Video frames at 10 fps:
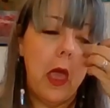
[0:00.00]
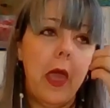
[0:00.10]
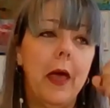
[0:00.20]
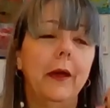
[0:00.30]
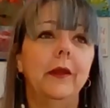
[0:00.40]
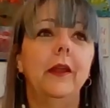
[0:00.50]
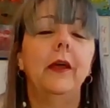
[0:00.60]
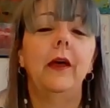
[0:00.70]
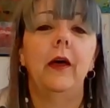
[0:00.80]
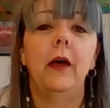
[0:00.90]
And
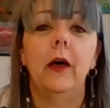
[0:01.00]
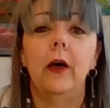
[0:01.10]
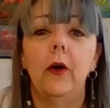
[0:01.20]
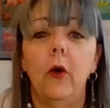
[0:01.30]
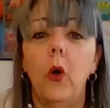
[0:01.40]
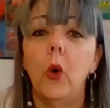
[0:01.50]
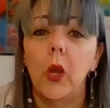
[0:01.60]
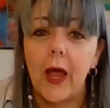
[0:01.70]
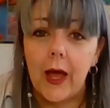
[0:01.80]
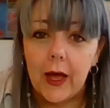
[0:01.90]

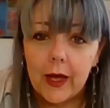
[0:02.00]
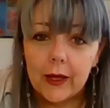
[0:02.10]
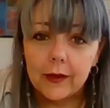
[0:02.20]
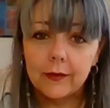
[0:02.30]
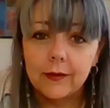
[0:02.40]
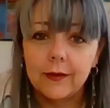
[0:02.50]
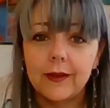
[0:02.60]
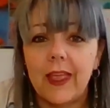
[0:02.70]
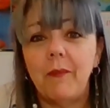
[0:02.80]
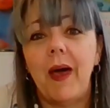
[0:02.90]
hola,
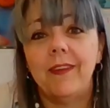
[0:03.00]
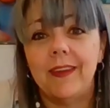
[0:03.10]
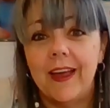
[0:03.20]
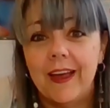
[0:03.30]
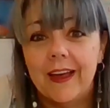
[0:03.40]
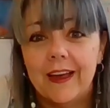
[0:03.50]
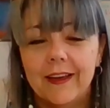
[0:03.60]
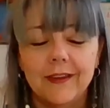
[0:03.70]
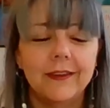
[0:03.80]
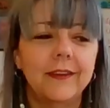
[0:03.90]
¿qué
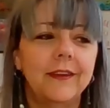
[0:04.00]
pasa?